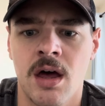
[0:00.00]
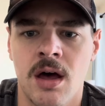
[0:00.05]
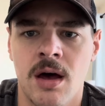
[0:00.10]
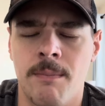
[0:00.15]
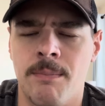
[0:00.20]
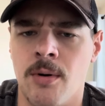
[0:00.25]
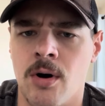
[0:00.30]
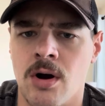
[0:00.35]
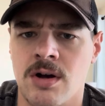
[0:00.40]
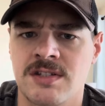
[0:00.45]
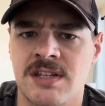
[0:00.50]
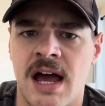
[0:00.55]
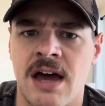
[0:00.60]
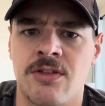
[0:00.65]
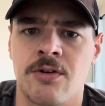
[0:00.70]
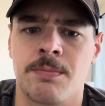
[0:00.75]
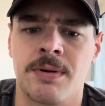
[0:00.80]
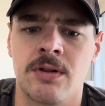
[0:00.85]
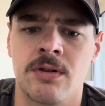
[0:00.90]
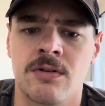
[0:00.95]
books,
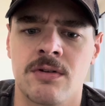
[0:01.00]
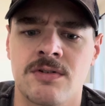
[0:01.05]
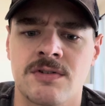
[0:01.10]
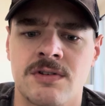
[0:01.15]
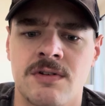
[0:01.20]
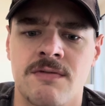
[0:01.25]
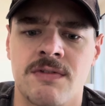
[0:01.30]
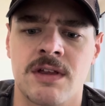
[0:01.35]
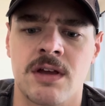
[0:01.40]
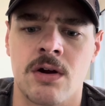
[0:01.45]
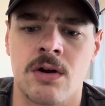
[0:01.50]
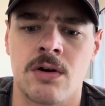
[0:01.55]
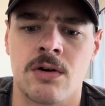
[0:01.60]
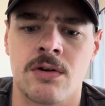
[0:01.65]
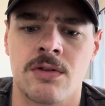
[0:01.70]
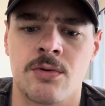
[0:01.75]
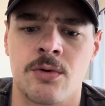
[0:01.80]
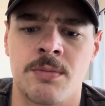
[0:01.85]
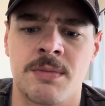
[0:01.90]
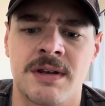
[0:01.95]
either Pillars of the
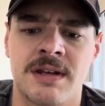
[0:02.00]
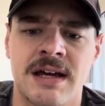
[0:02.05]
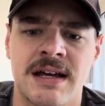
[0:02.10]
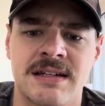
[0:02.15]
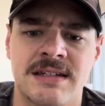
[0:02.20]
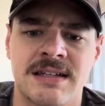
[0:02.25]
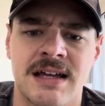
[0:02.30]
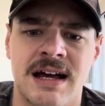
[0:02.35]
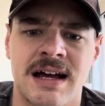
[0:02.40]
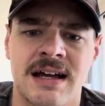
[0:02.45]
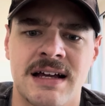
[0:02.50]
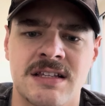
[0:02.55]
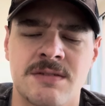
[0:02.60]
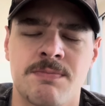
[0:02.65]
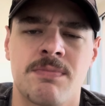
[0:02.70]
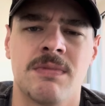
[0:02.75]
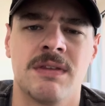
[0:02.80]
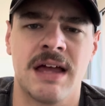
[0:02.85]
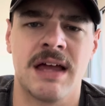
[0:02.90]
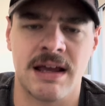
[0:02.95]
Earth or Midnight Tides,
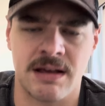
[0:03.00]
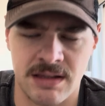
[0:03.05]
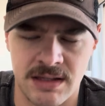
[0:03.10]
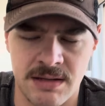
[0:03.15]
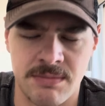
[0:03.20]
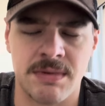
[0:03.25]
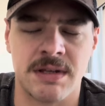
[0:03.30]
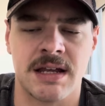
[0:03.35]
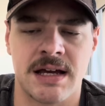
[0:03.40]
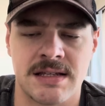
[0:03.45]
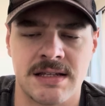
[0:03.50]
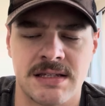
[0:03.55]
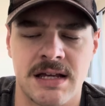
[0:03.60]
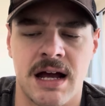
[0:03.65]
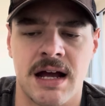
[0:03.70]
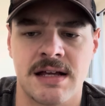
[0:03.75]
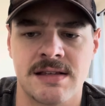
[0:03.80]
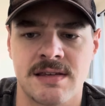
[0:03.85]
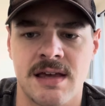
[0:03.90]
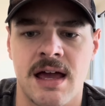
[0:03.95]
likely Midnight
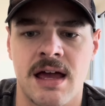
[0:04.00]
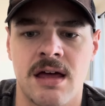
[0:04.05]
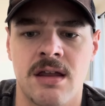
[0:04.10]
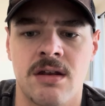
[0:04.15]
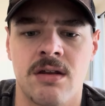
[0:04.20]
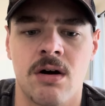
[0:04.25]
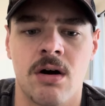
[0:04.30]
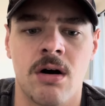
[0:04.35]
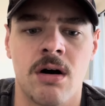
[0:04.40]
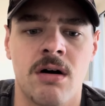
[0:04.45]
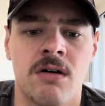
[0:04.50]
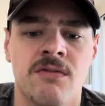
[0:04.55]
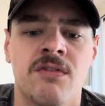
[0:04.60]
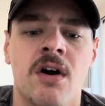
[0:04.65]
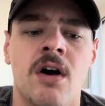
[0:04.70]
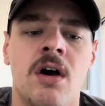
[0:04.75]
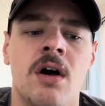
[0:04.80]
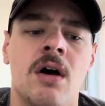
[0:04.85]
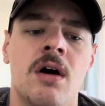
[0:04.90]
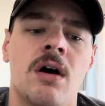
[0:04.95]
Tides, ahead of
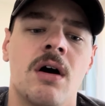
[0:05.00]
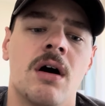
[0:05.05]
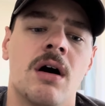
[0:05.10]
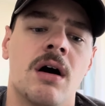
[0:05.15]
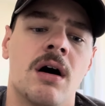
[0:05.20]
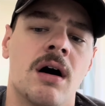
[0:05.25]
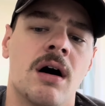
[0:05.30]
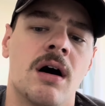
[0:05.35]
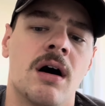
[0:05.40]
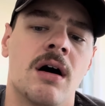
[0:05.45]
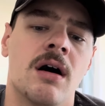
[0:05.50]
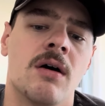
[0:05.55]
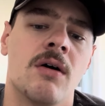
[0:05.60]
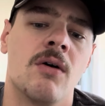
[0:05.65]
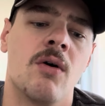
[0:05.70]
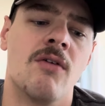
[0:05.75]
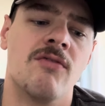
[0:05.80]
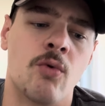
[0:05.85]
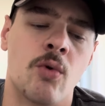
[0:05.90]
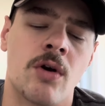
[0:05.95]

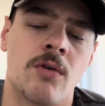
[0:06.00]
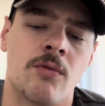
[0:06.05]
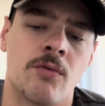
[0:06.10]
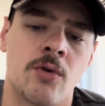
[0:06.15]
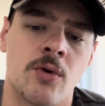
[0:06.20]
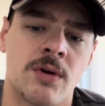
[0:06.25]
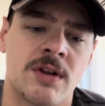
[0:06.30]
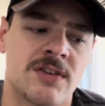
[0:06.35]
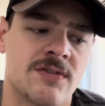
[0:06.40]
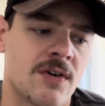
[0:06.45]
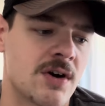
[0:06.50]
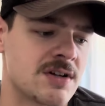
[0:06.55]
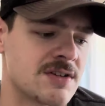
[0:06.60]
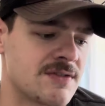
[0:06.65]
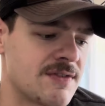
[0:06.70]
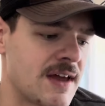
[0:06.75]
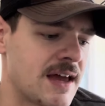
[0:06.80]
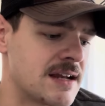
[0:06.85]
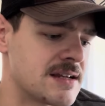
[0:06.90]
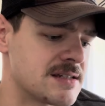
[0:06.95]
War and Ruin as far as
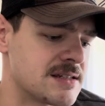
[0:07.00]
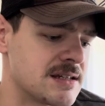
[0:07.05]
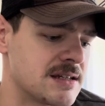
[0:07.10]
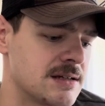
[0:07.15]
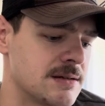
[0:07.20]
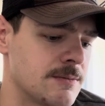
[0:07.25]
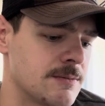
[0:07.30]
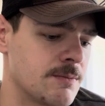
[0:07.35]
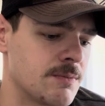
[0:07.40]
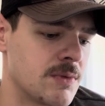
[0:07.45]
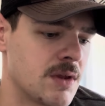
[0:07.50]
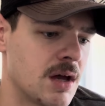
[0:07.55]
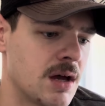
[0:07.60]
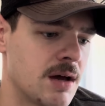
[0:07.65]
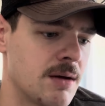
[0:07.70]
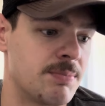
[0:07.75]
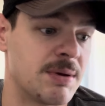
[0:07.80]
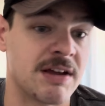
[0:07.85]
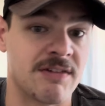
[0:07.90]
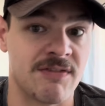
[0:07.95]
fantasy,
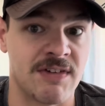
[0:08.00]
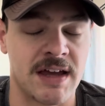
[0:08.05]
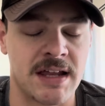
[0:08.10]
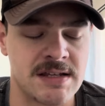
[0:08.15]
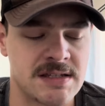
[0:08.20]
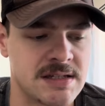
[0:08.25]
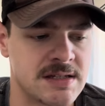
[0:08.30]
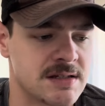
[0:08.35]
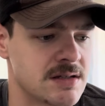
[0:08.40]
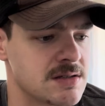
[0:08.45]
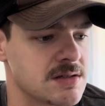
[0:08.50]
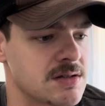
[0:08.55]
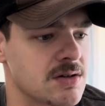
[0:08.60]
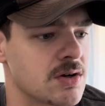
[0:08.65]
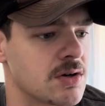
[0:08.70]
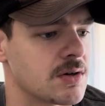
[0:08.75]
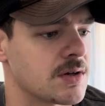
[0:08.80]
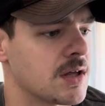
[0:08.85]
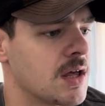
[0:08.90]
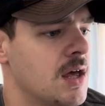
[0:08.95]
big fantasy is
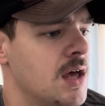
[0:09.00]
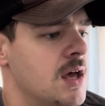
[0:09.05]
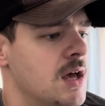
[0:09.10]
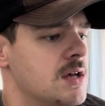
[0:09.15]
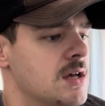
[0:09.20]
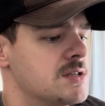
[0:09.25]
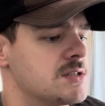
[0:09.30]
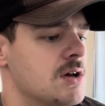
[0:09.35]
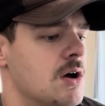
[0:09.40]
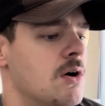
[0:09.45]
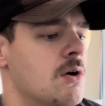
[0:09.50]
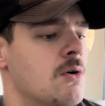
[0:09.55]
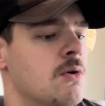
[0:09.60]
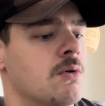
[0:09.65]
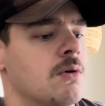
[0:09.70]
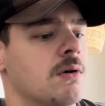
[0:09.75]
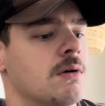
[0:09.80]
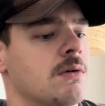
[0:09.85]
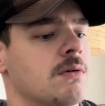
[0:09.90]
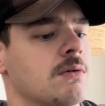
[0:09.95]
concerned.
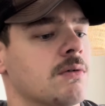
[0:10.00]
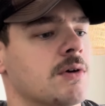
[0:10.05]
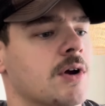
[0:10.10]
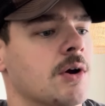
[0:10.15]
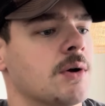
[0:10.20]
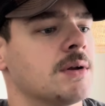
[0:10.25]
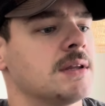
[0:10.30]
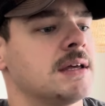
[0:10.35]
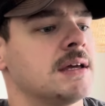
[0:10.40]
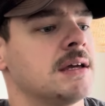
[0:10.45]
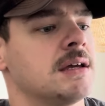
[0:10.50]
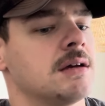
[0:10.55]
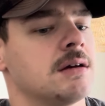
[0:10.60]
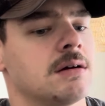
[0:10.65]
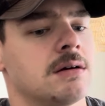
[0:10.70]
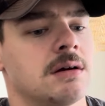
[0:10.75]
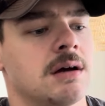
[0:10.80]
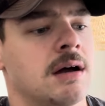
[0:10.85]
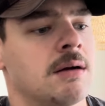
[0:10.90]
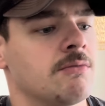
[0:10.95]
So currently
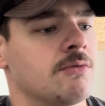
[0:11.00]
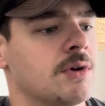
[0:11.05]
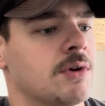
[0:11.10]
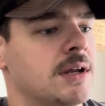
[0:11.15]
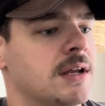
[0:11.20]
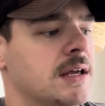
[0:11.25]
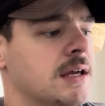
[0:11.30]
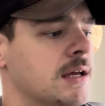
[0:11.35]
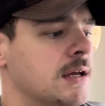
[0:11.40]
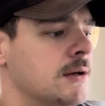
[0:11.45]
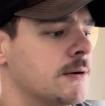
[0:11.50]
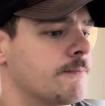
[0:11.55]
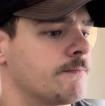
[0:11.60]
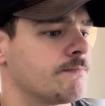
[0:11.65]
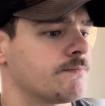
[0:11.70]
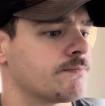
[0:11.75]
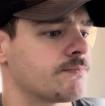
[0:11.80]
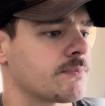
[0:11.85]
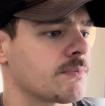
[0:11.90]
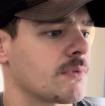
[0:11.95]
I'm reading
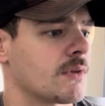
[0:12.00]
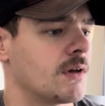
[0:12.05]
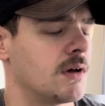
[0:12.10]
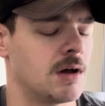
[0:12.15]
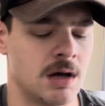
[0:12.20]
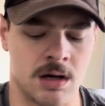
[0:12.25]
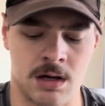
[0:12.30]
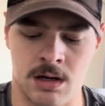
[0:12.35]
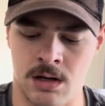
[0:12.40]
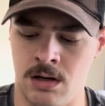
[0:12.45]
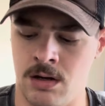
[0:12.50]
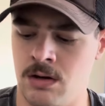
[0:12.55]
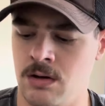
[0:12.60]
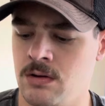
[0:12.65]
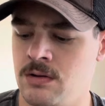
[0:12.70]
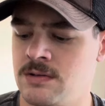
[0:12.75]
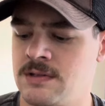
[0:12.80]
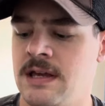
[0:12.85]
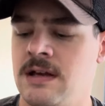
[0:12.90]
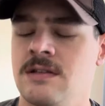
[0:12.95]

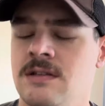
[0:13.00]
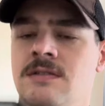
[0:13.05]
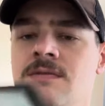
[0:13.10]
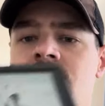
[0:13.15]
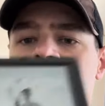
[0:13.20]
Tales of the